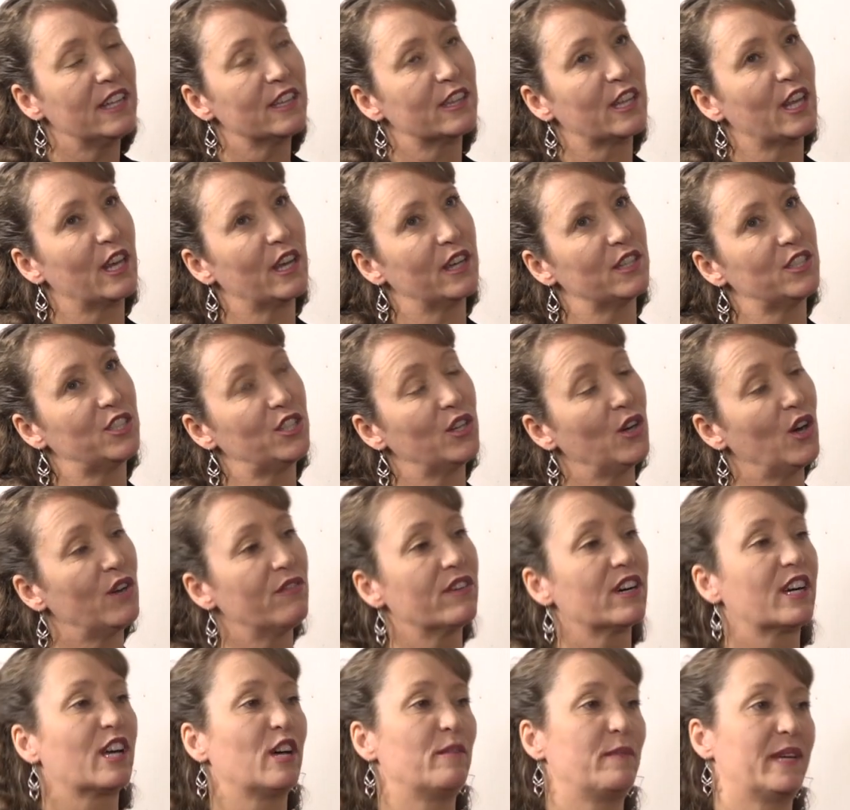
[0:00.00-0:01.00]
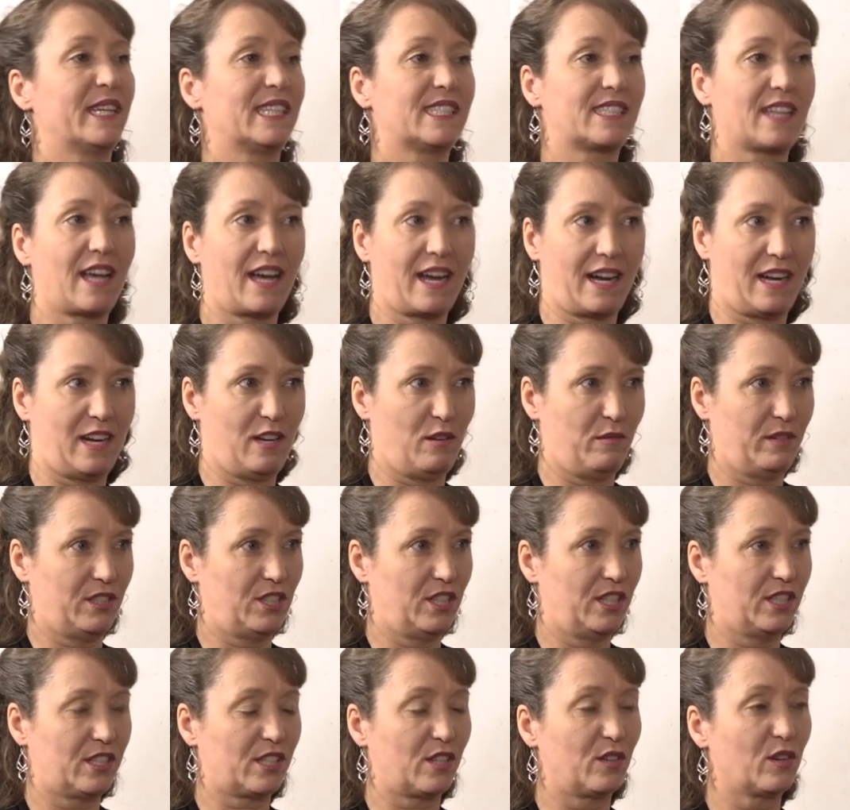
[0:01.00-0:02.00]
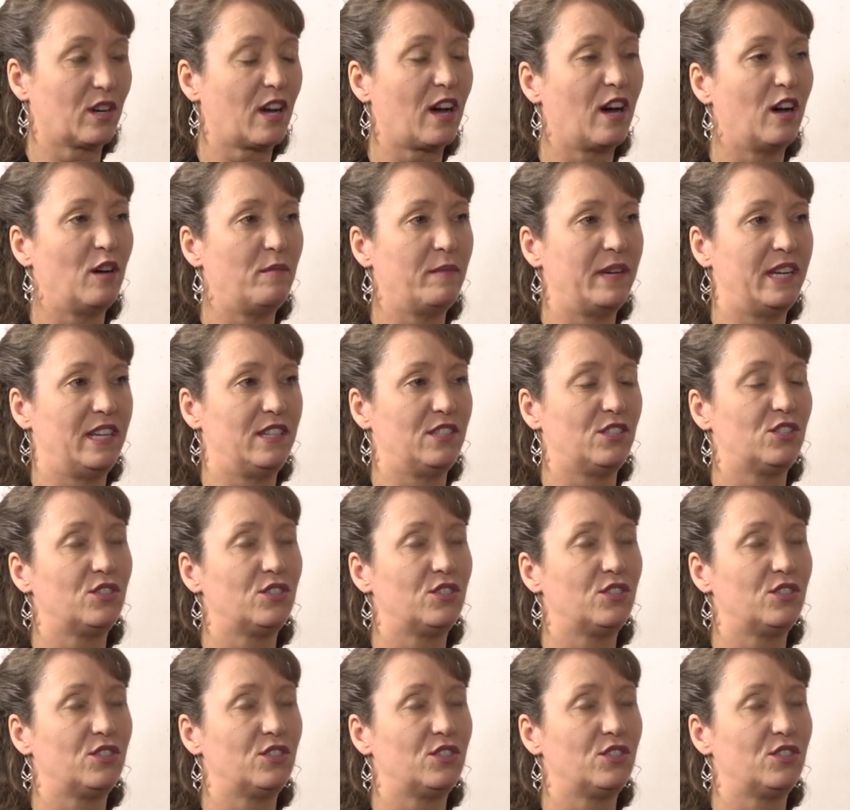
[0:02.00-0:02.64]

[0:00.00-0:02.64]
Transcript: that, to overcome anxiety, which is so common,